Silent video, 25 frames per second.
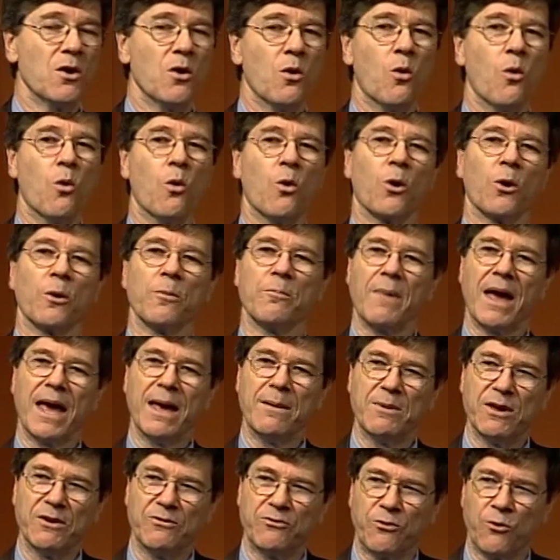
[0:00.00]
or
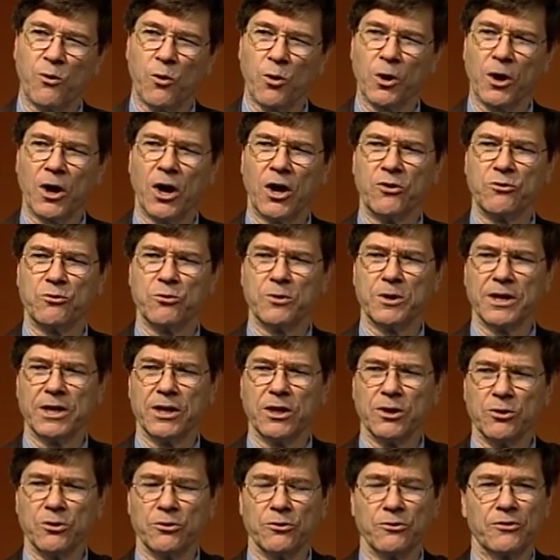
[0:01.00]
maybe 400
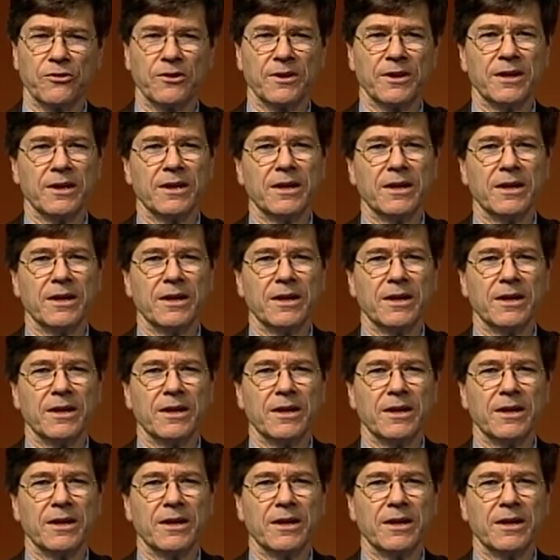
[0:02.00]
years,